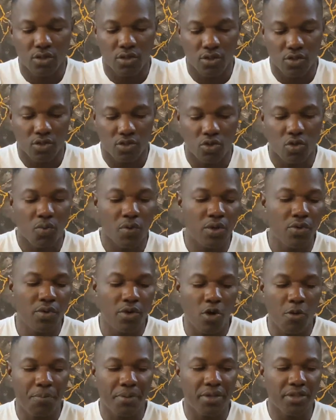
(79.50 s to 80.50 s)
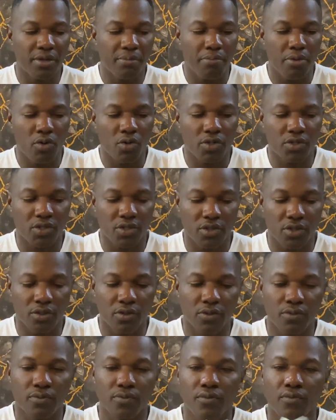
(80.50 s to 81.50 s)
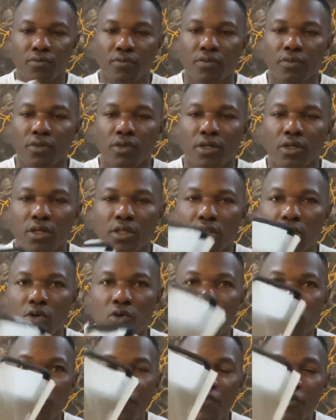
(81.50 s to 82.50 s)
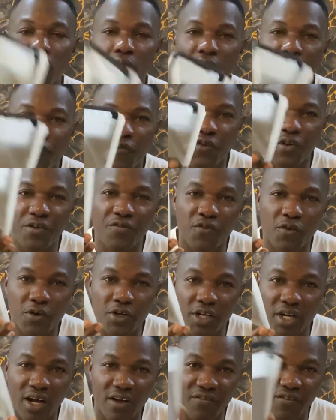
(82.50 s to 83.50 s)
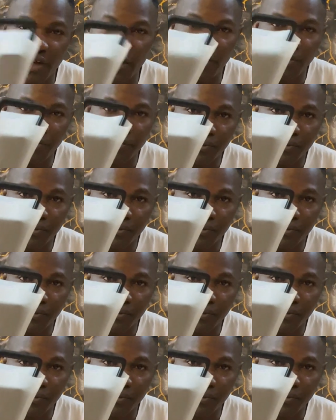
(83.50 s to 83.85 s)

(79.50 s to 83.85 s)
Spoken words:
so when we open the box, they'll give you a free phone cover.